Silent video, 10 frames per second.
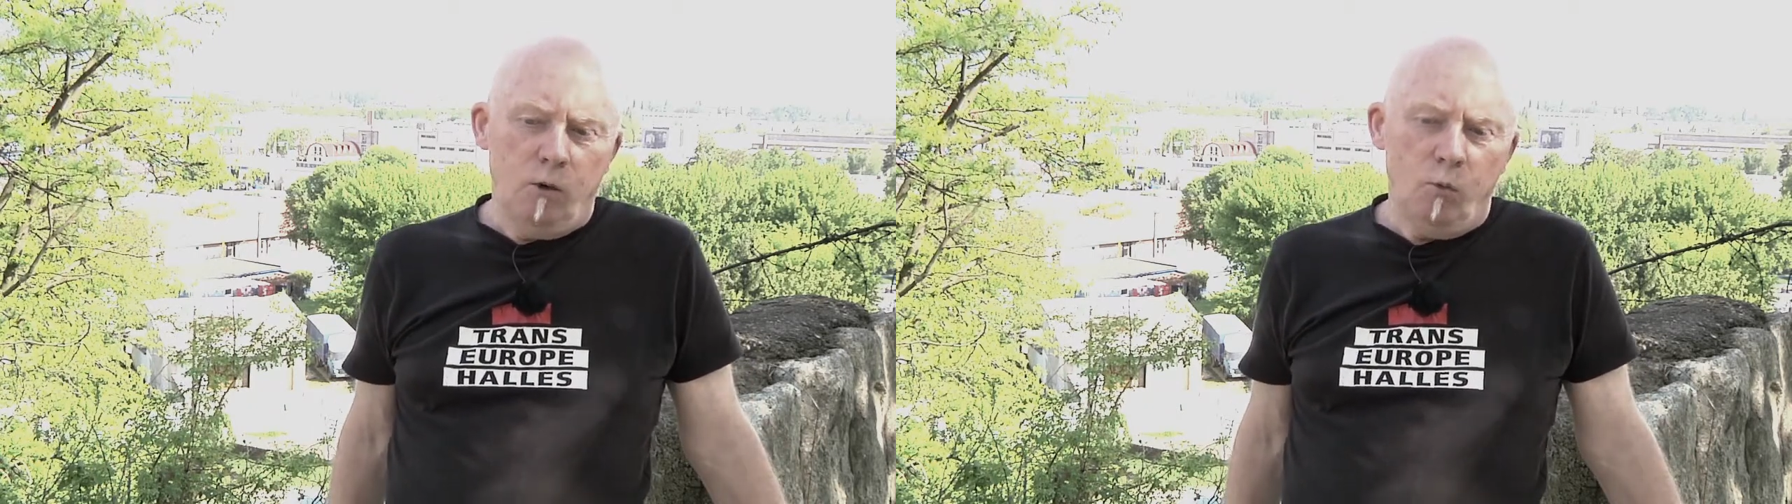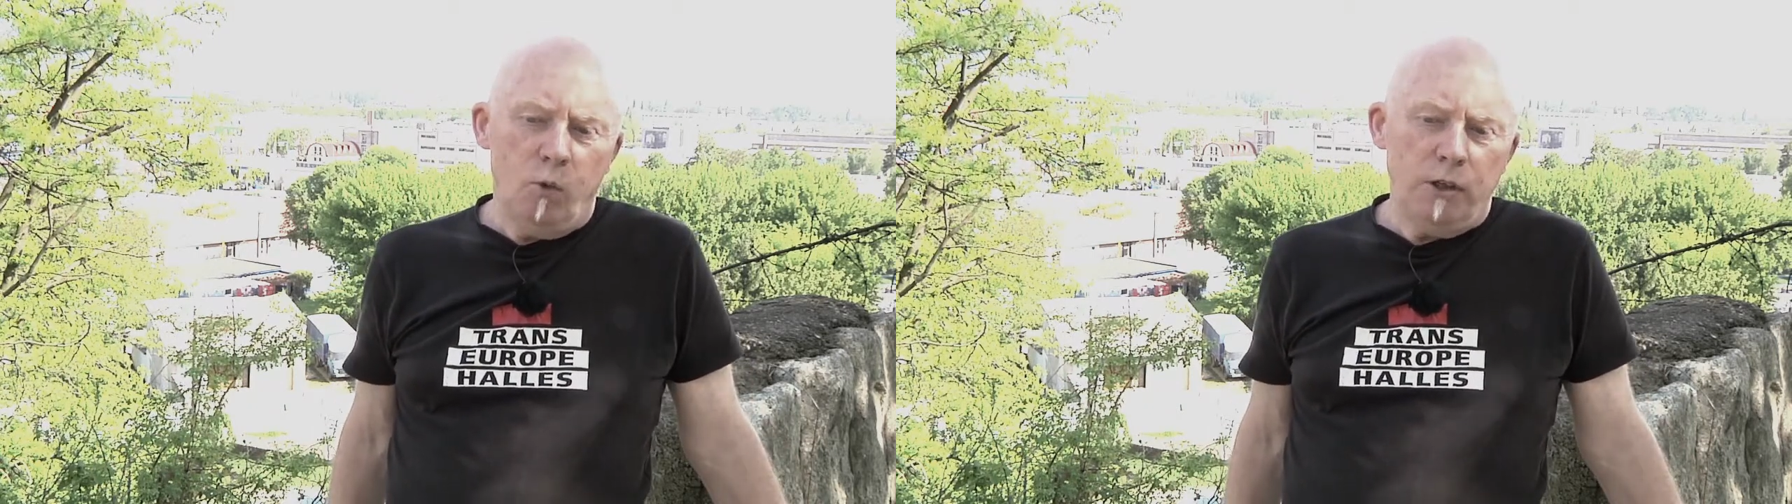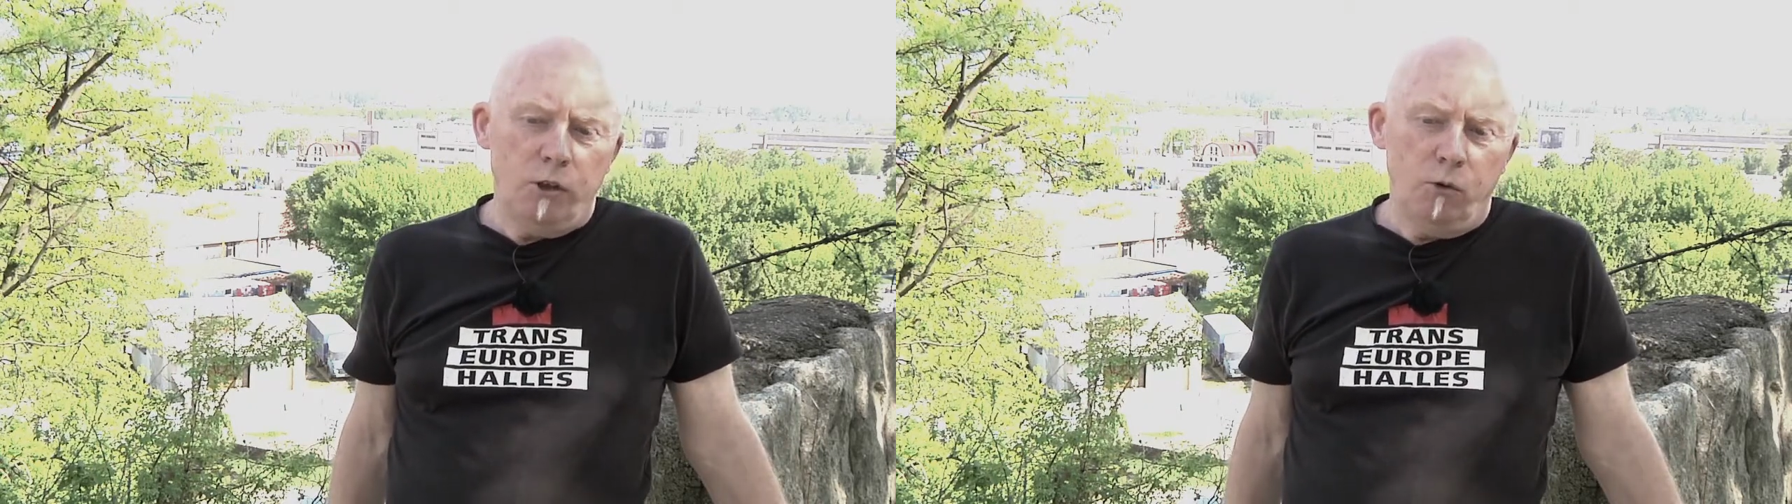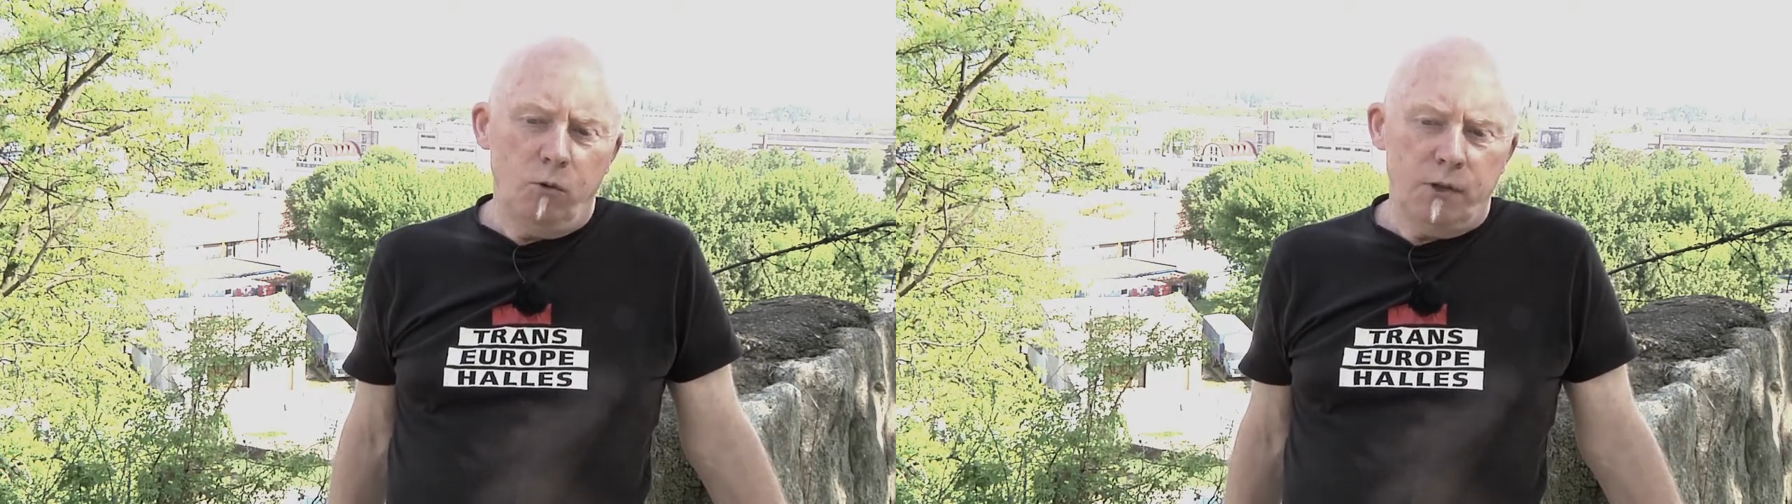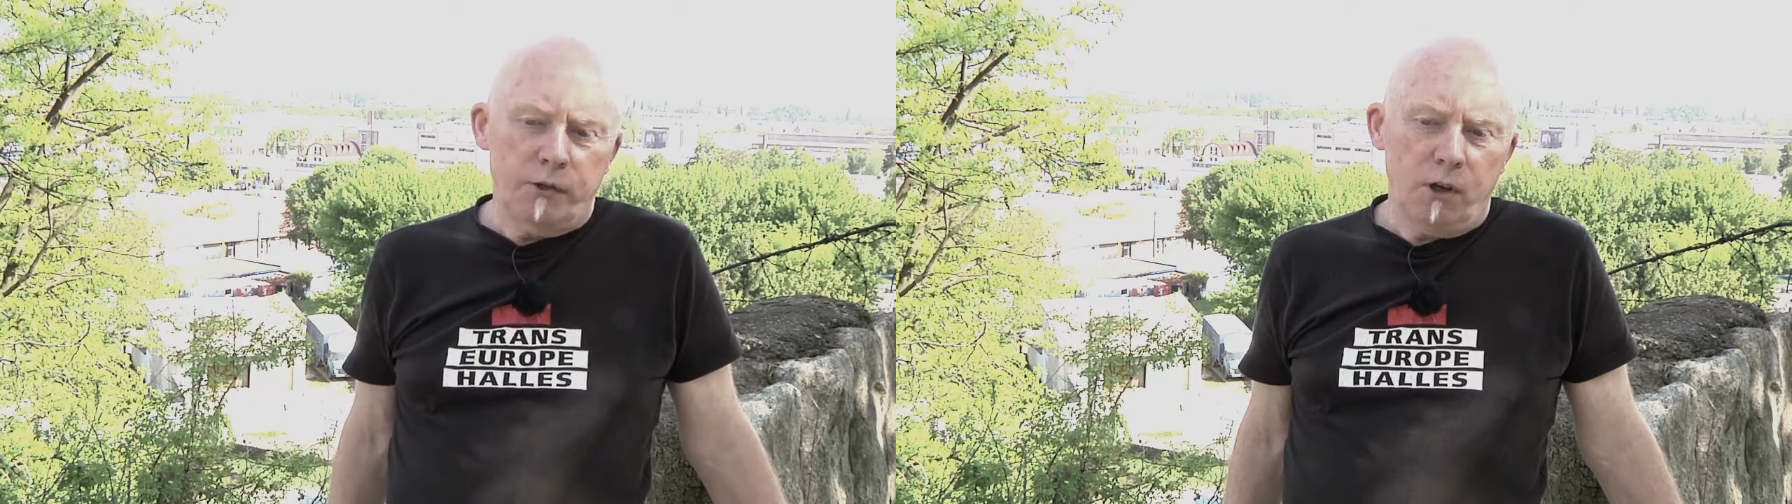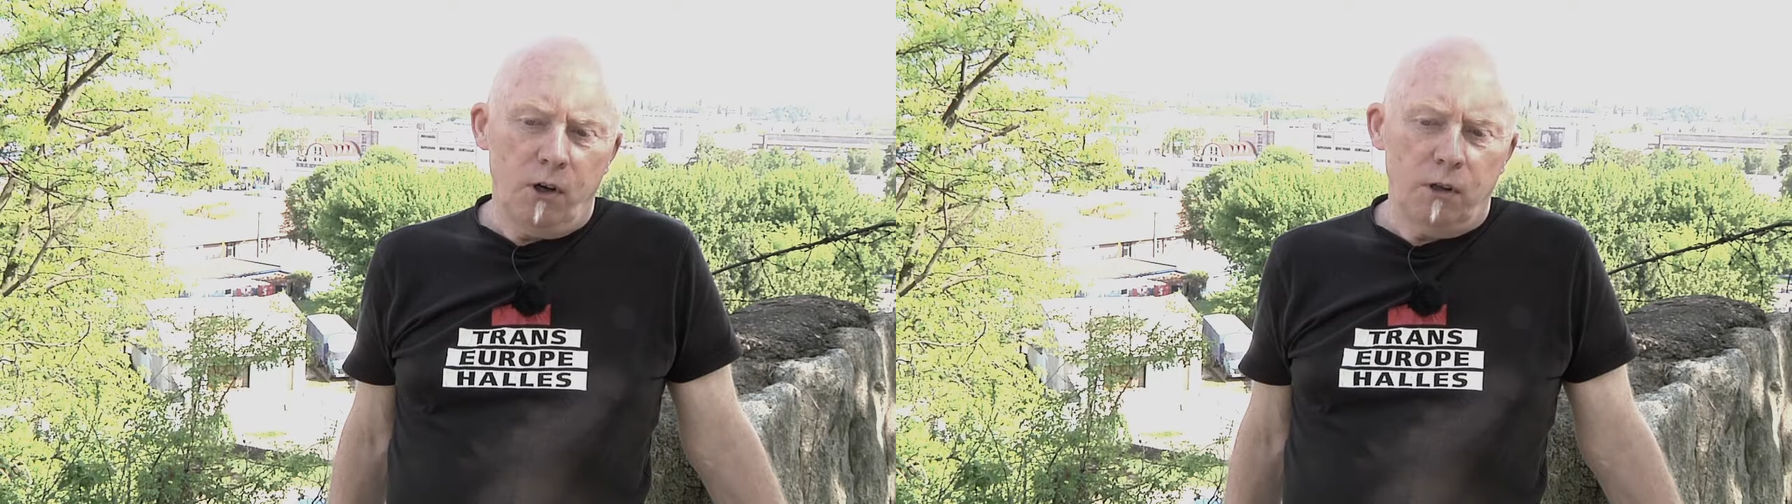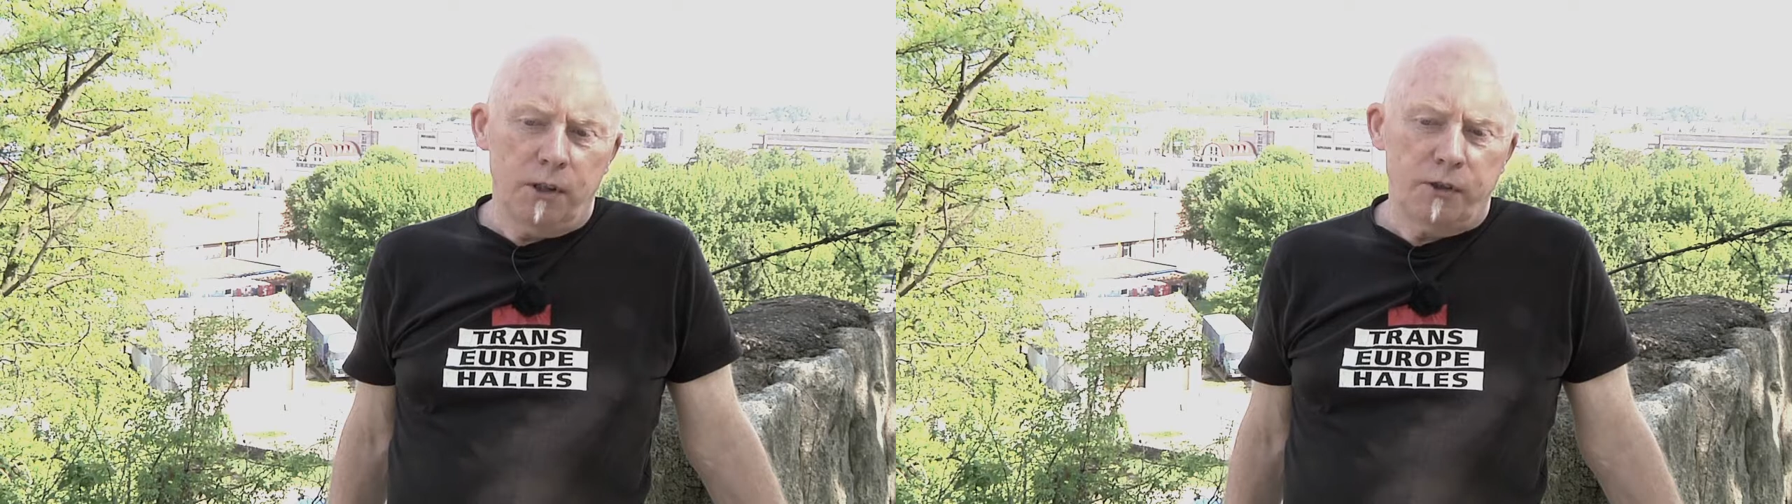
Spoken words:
we do what's called a